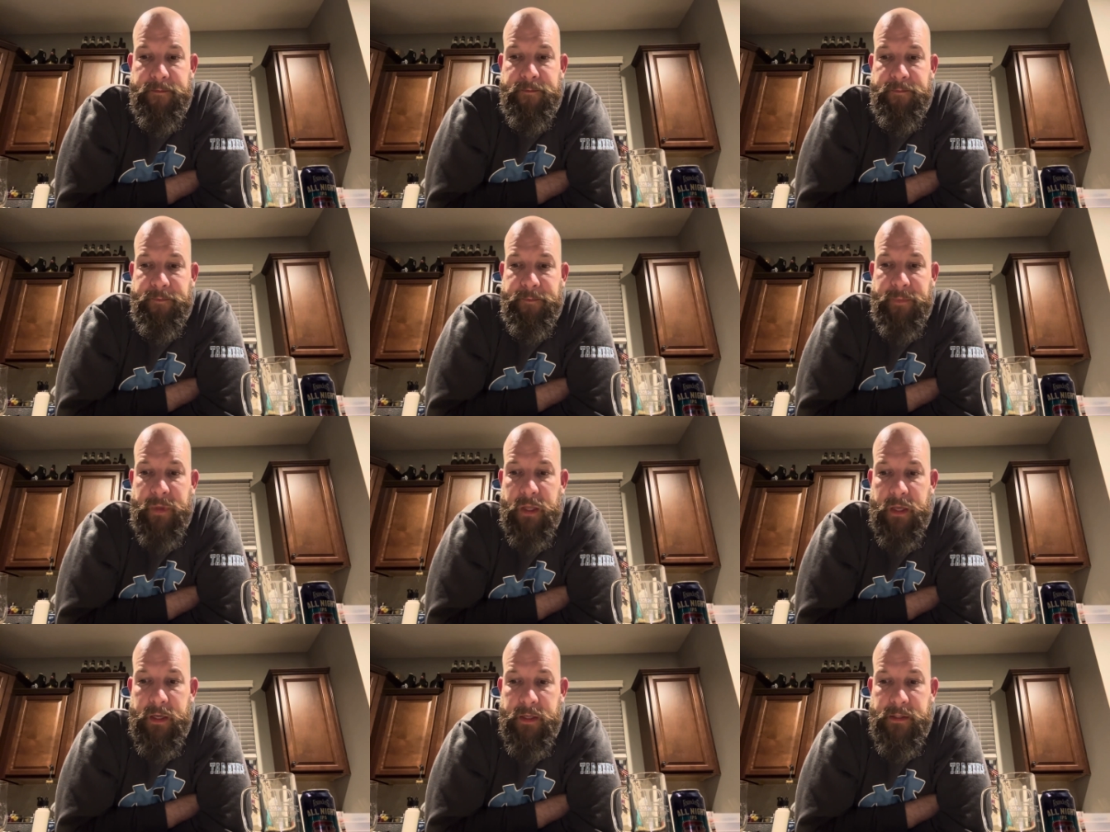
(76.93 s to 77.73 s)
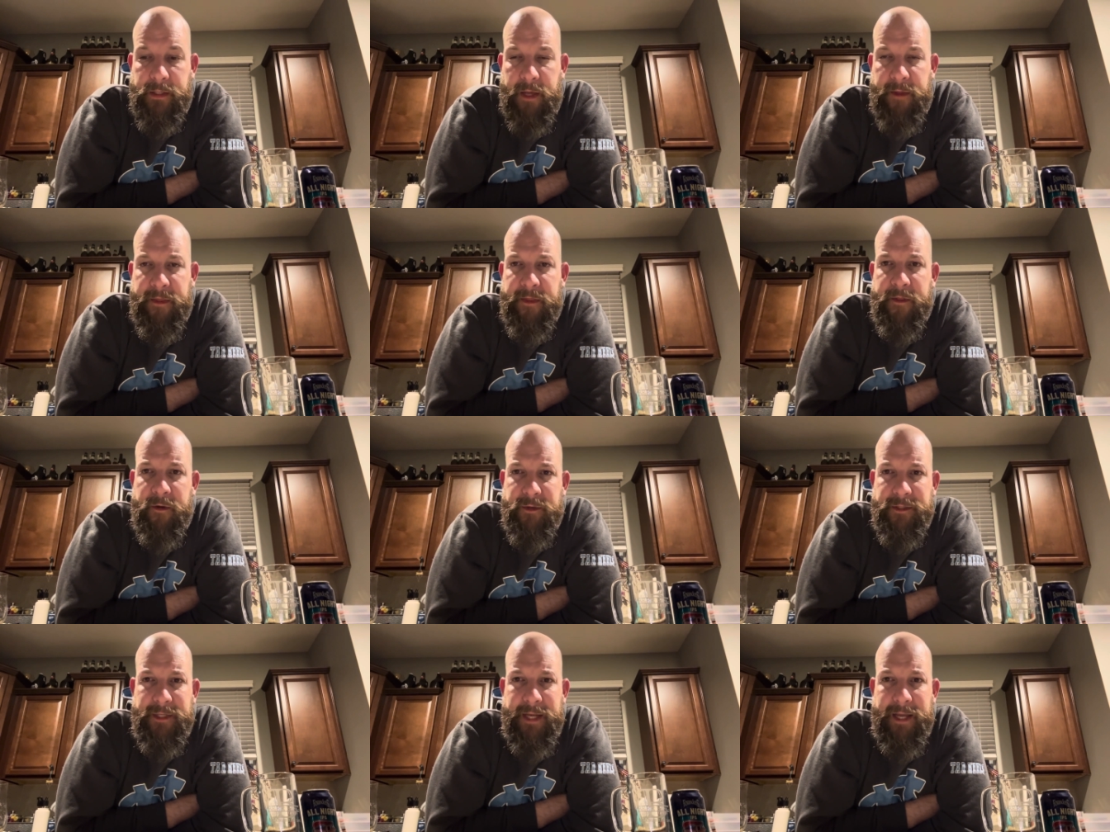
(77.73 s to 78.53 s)
I think there
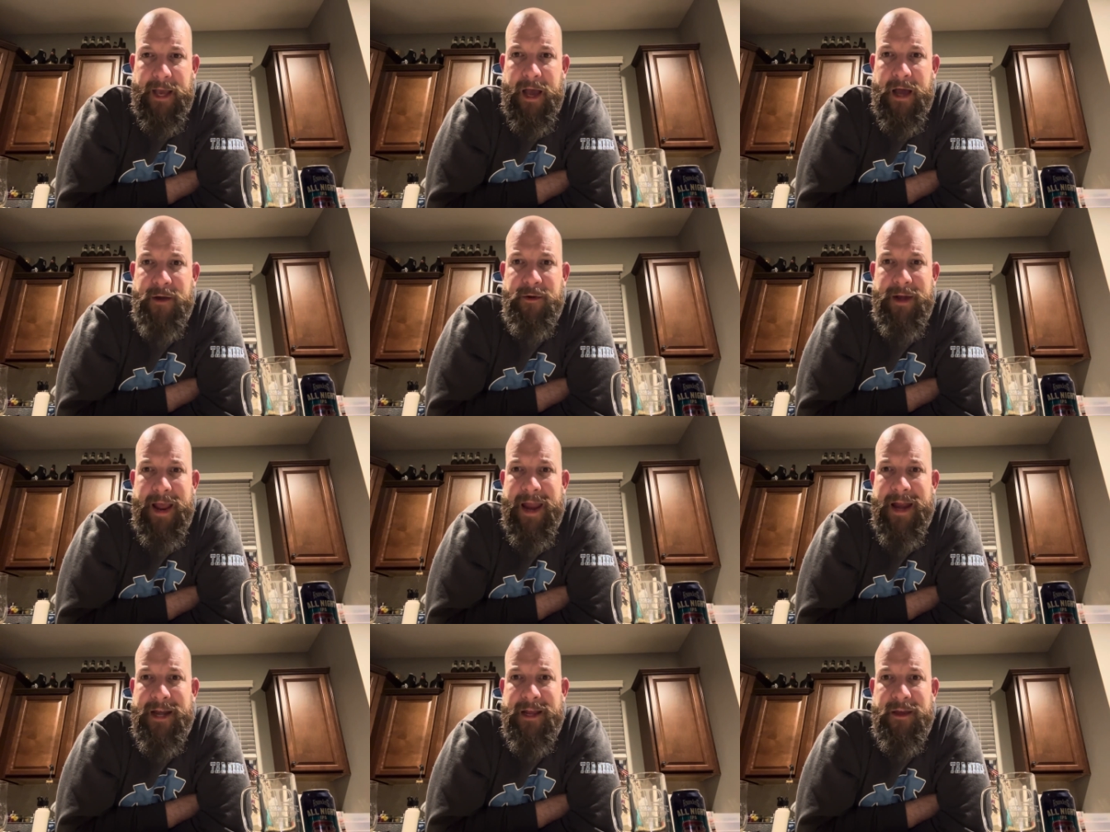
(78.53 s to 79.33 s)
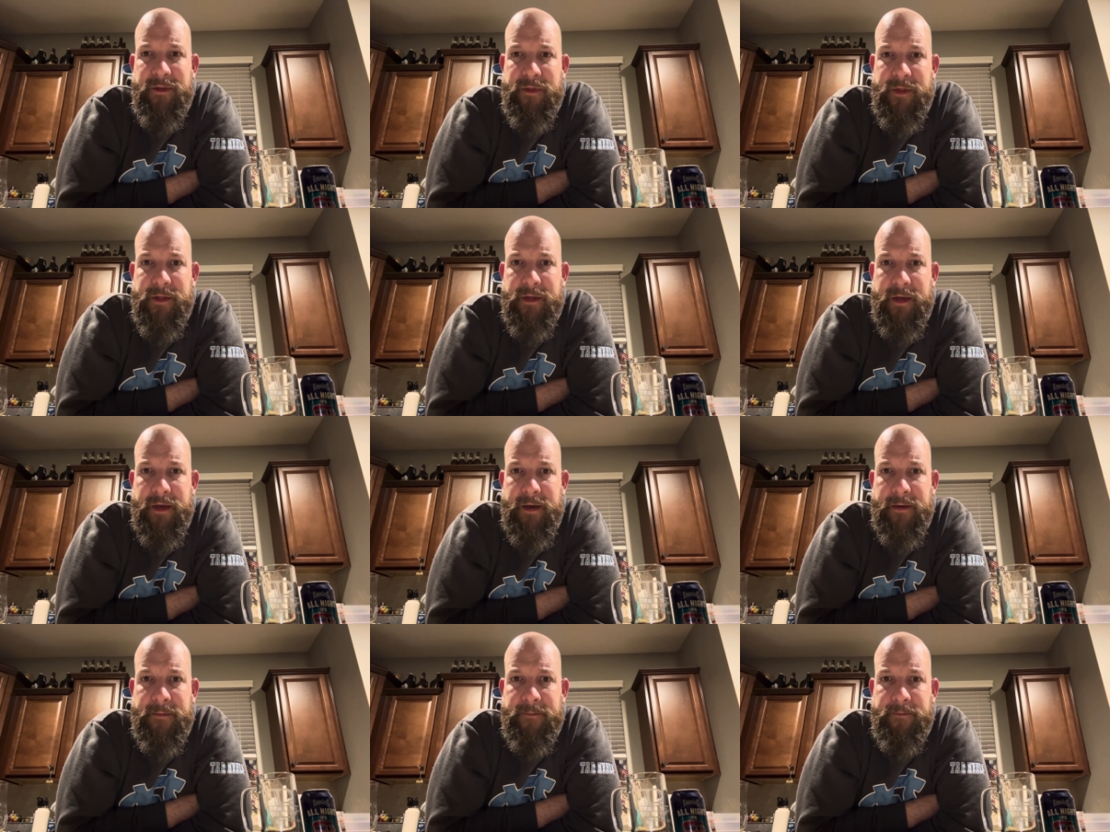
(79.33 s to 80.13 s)
it's like 180th
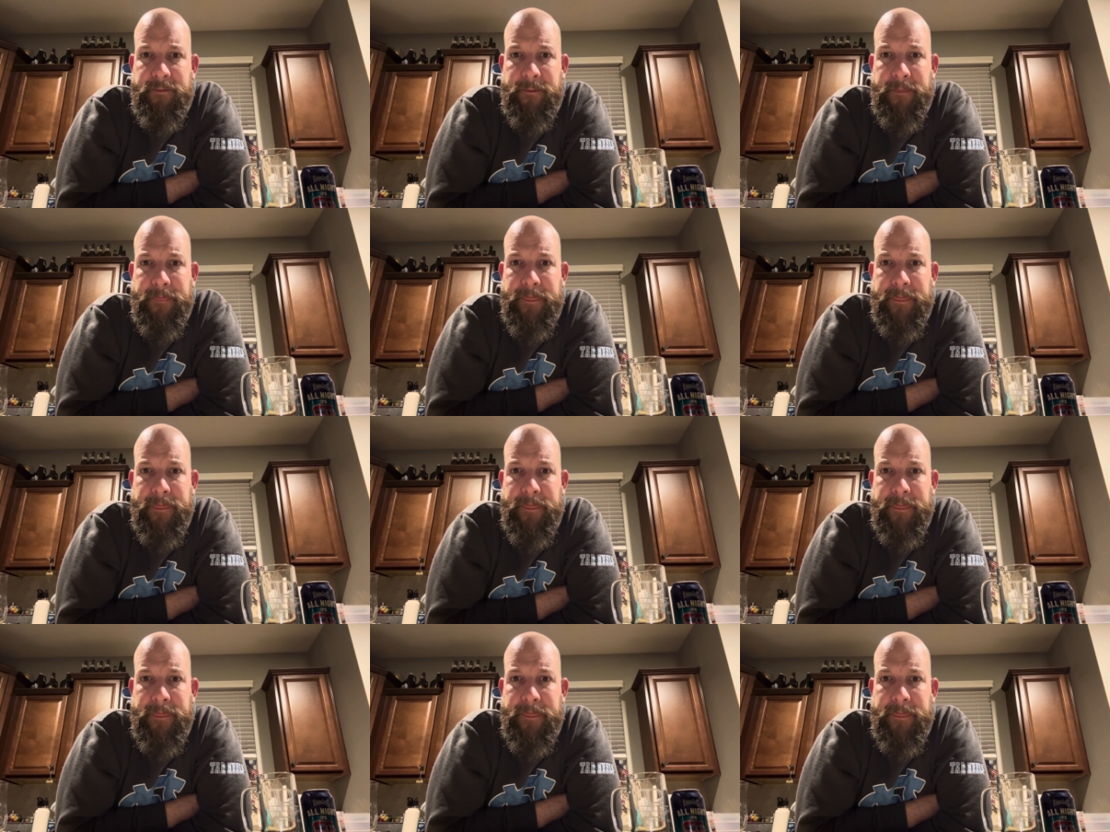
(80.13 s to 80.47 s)
um,